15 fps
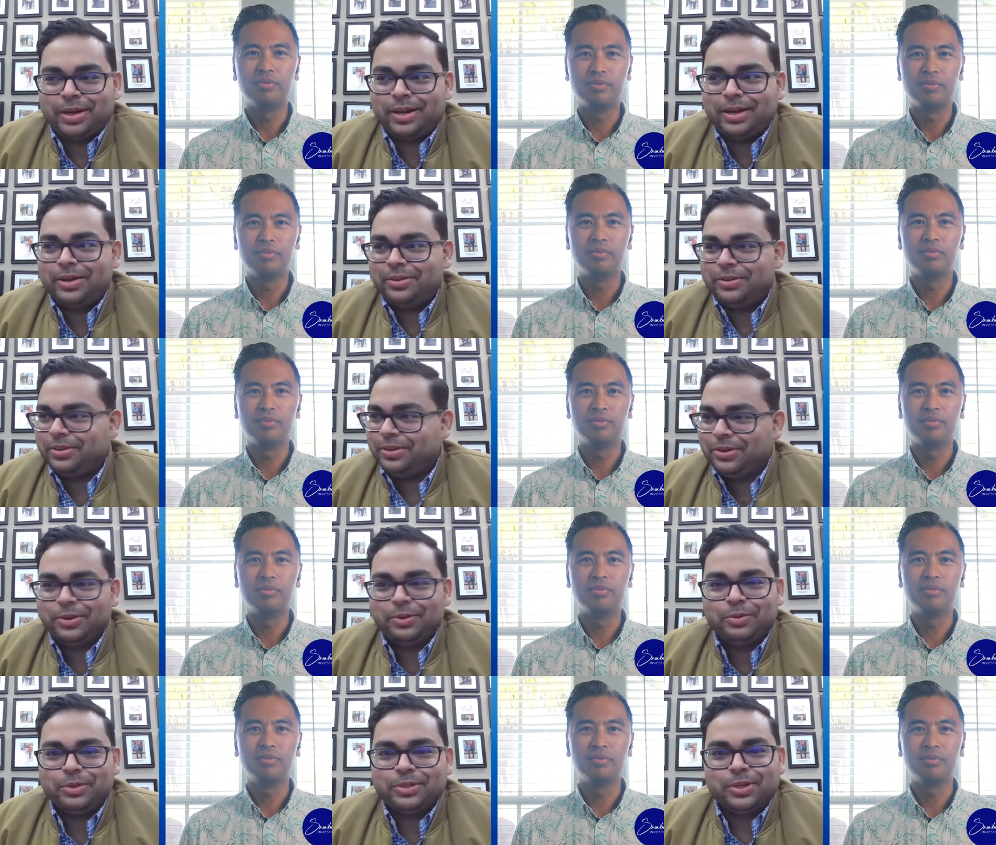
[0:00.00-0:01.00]
Speaker 1: Uh,
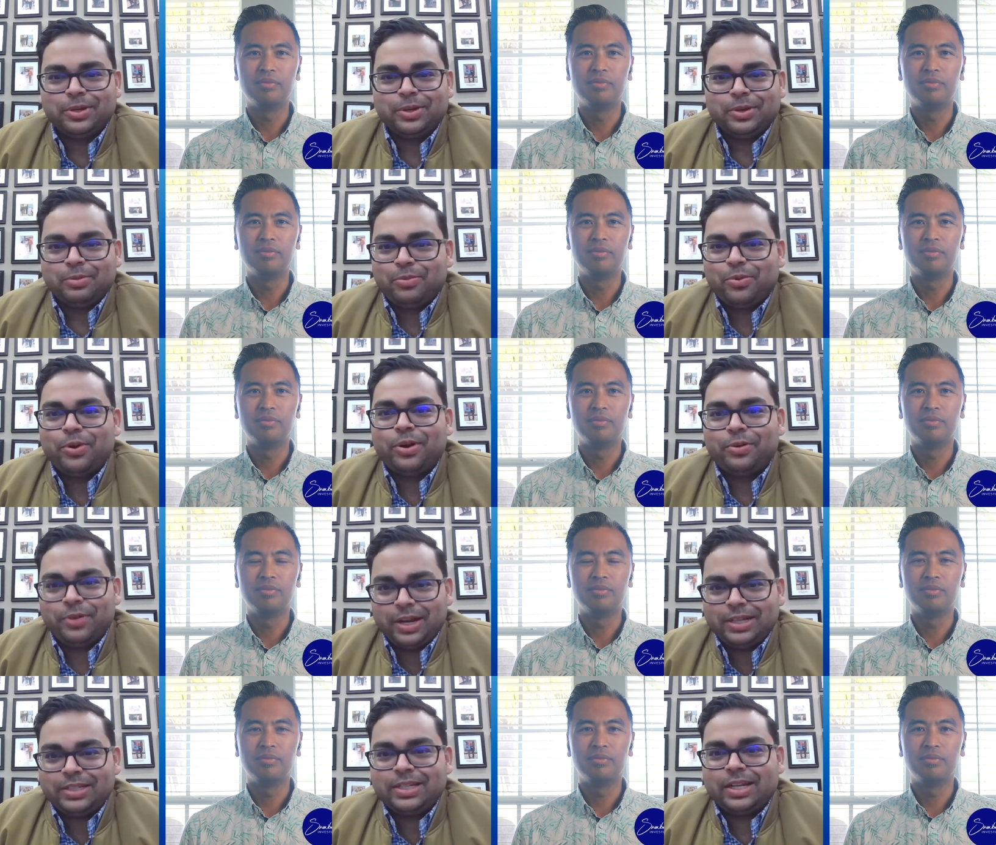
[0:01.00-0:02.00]
literally was born and
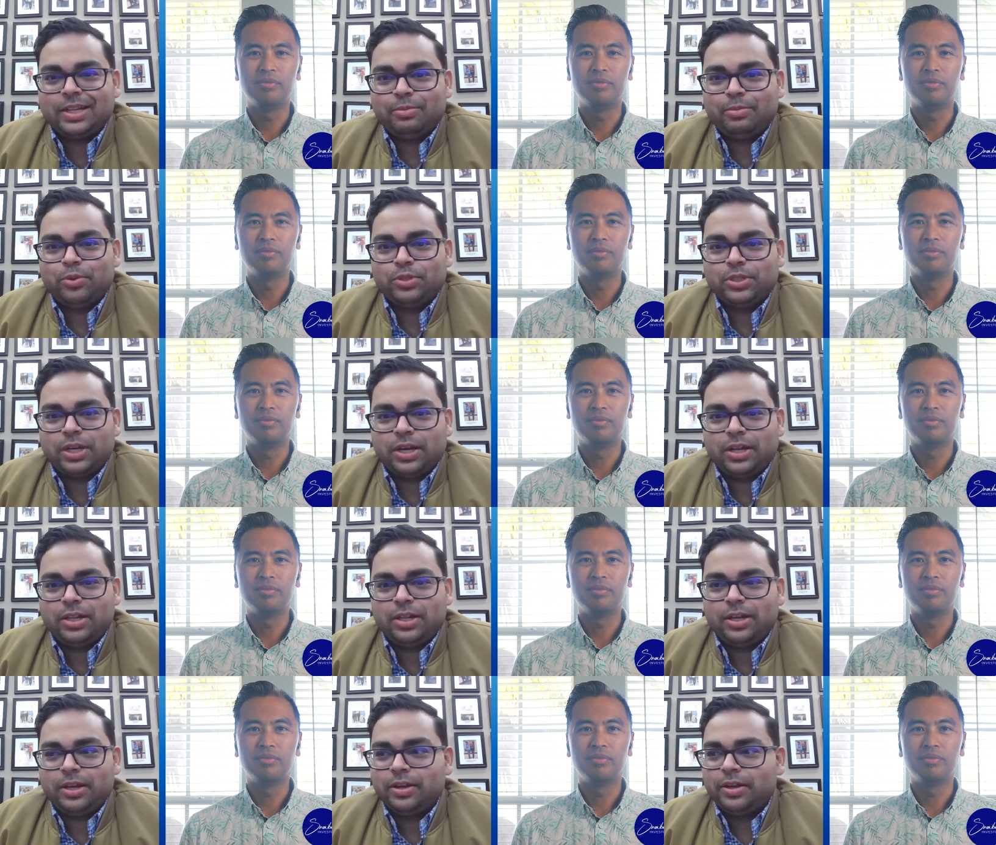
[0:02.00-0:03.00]
raised at the
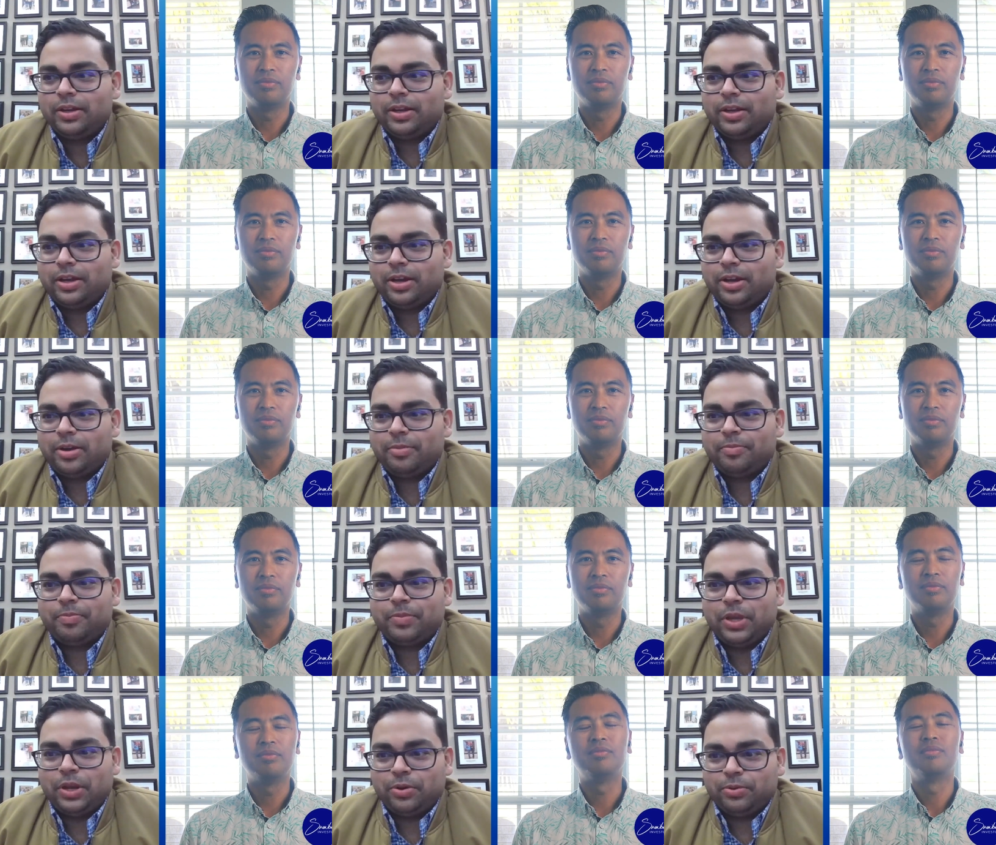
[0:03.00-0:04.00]
motel and,
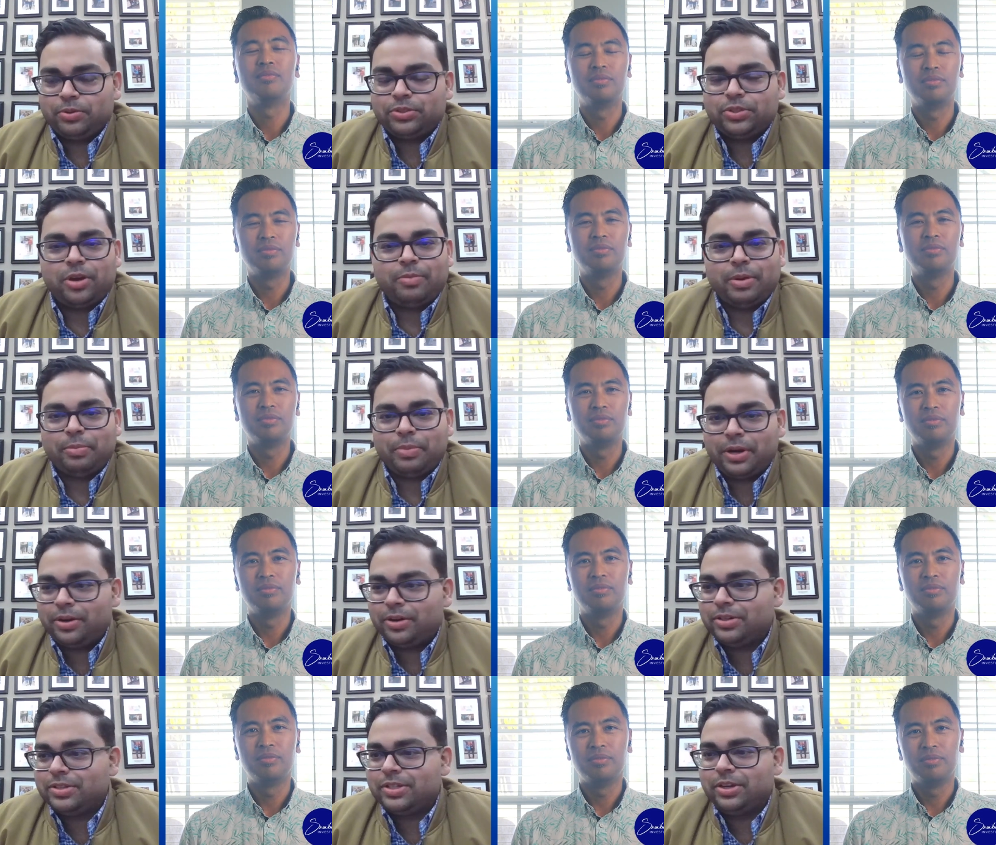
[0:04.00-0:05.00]
um, you know, saw my
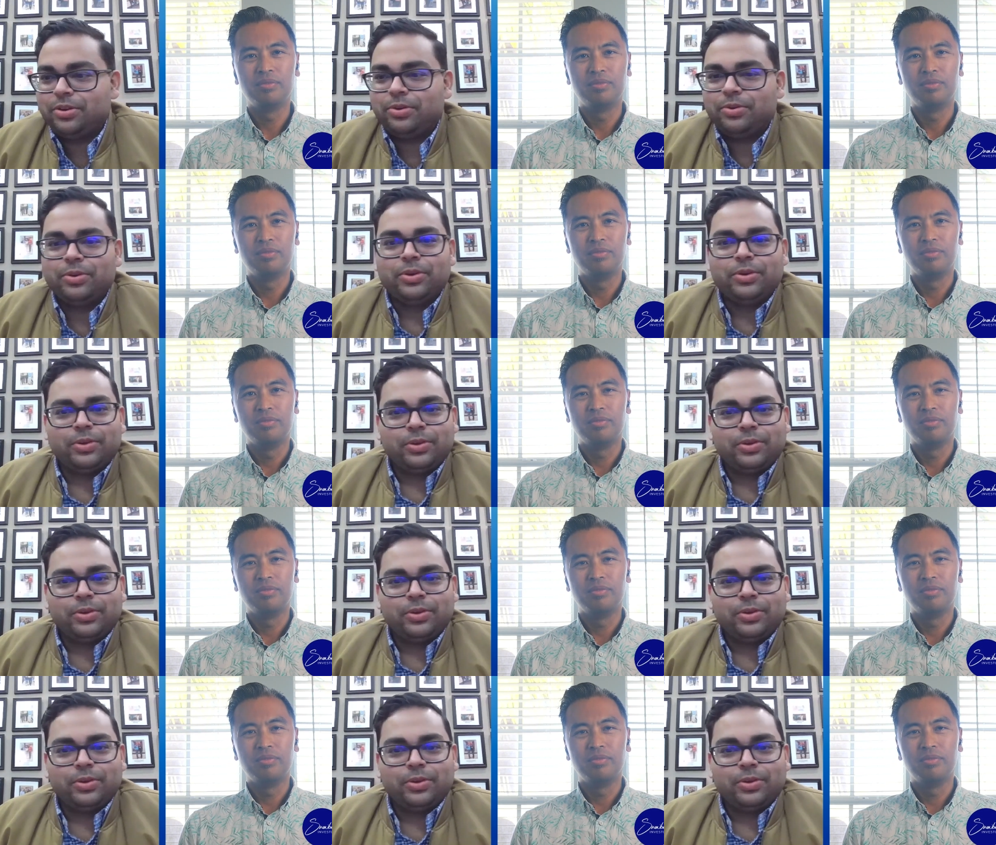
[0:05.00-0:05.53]
parents, you know,